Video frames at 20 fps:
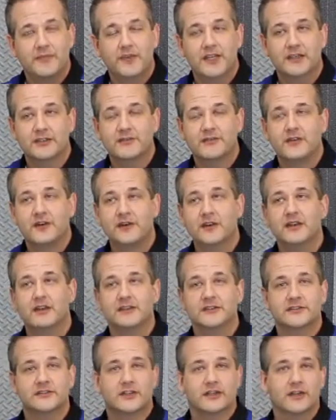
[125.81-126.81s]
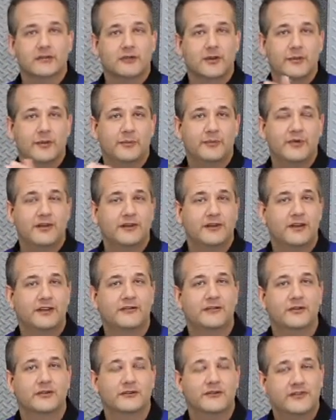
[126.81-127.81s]
Now, as far as ripping apart our
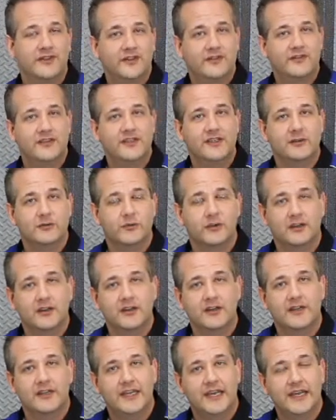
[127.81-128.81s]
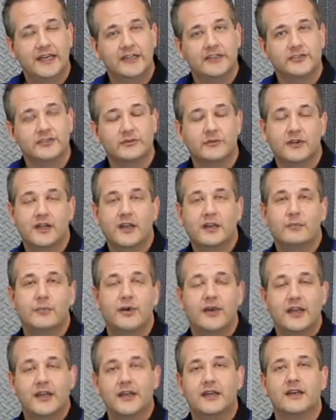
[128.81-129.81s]
F-150 and working on that engine, we're not
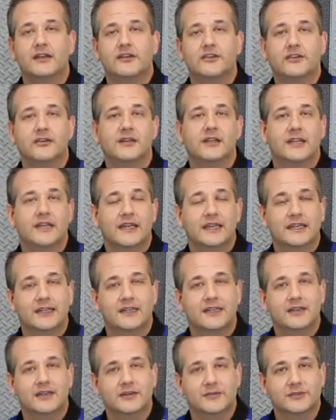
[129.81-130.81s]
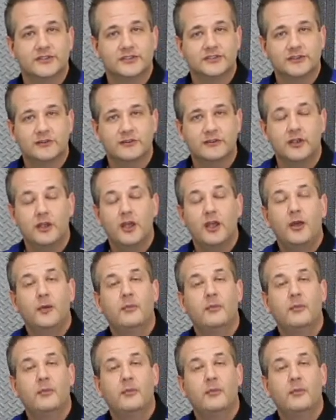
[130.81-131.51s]
planning on doing that anytime soon,